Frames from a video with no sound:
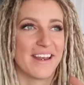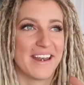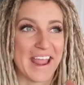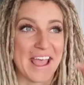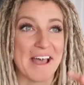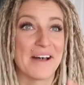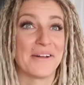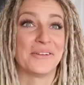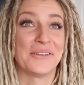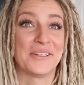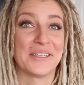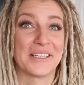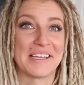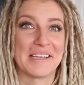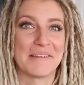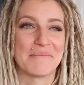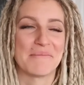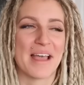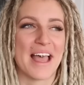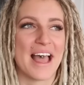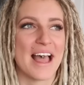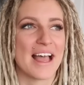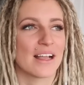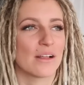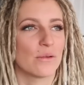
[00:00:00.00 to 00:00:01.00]
now looking
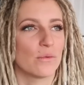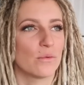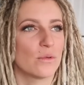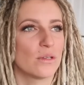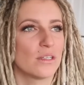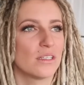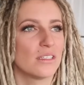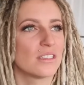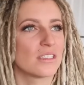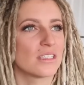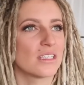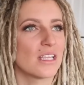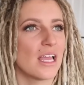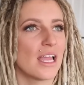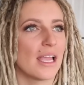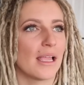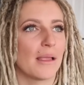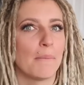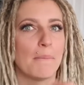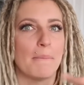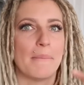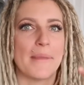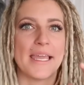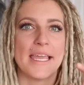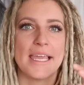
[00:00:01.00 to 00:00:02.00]
back was
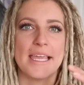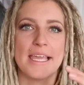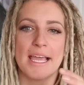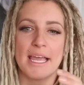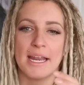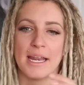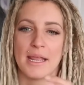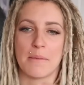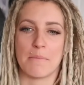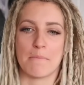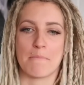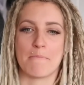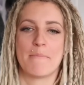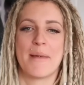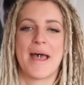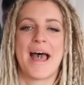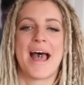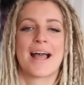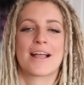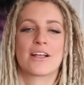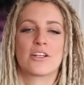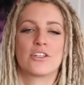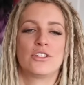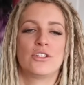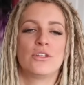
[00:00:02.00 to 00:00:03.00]
like me getting
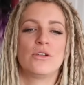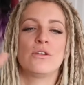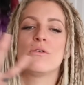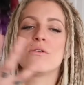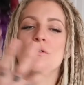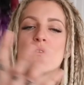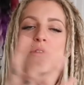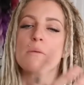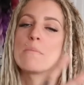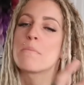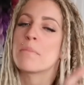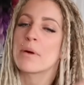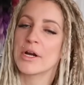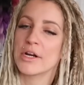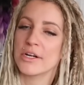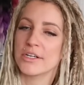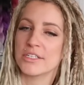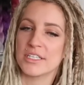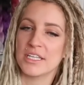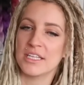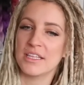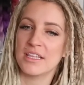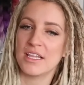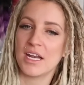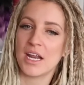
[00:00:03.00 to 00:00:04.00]
back to the
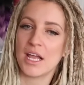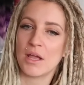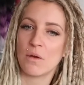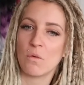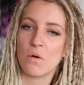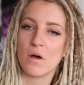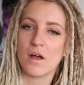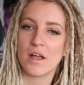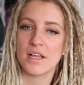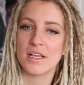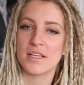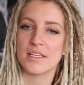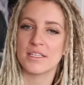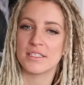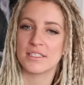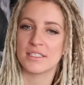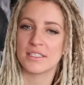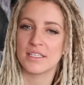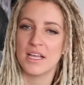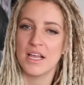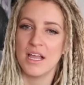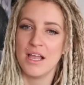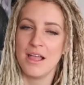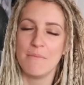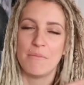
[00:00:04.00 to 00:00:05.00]
person that I was
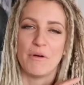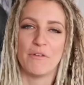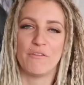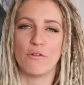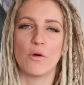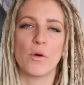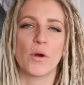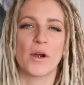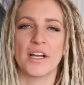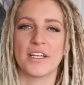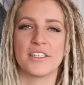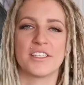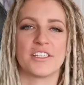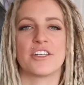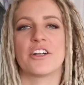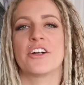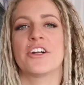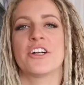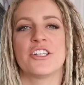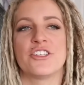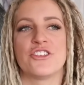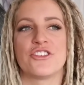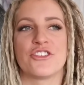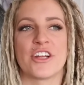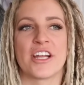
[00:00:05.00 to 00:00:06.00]
before I
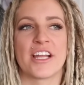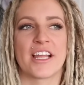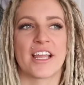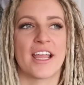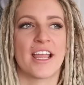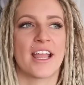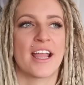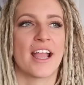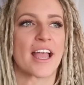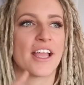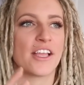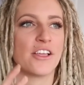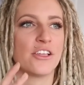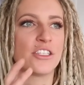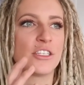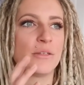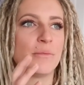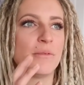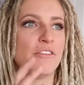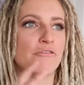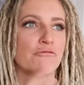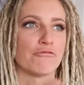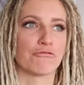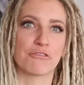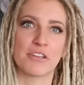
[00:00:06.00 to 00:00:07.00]
started drinking. I used to
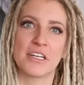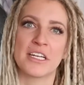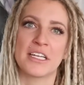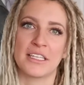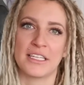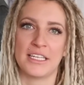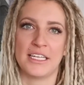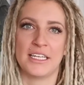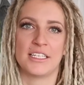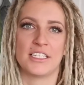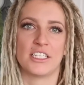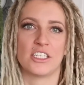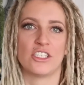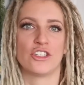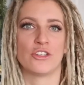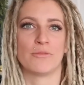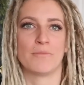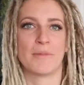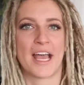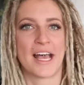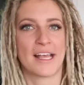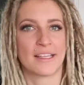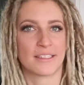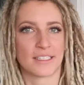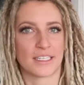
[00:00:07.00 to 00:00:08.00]
be really into
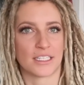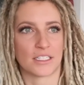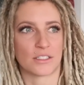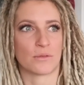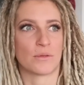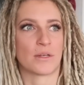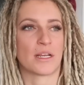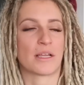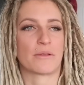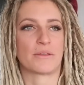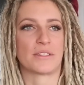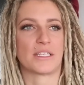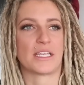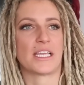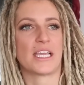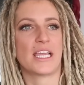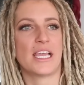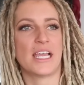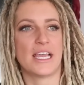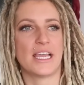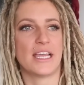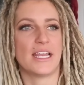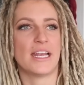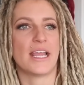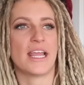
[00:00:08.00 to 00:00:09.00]
gymnastics when I was a
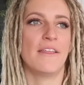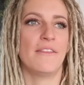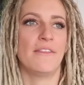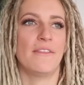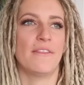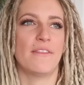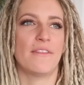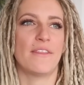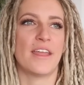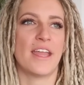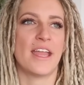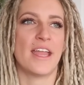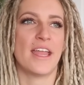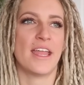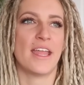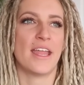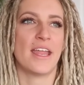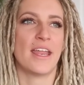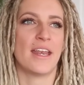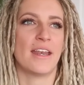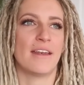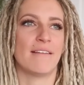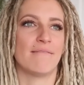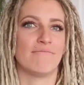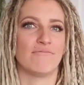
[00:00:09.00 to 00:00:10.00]
kid and
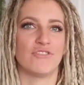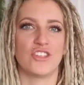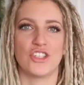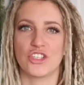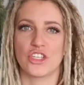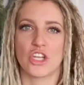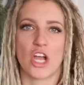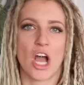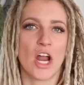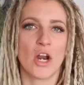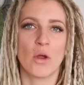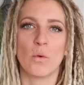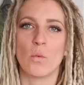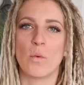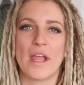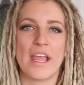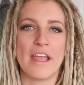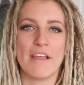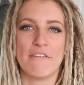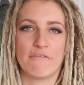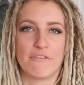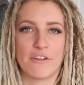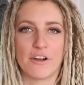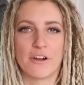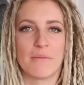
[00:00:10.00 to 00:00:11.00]
then just got
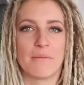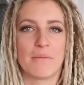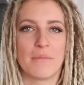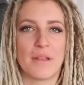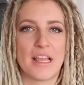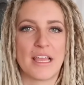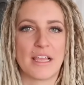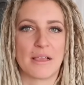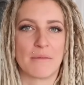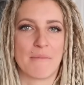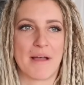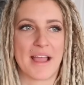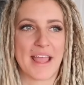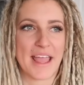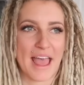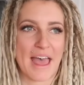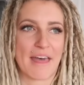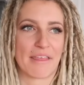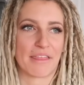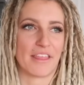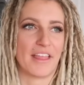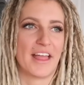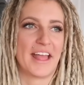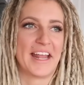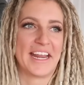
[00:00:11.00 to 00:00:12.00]
away from like my
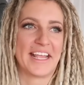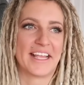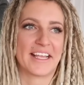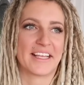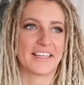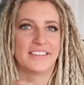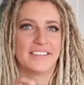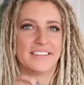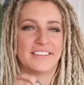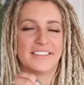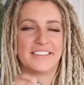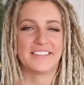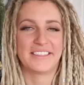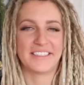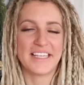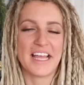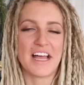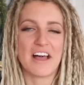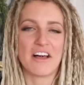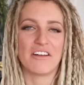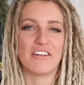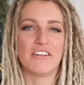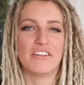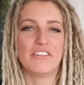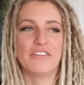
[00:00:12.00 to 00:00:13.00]
athletic
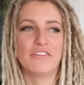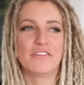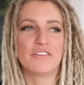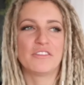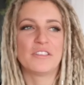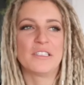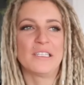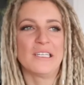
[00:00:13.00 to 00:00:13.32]
self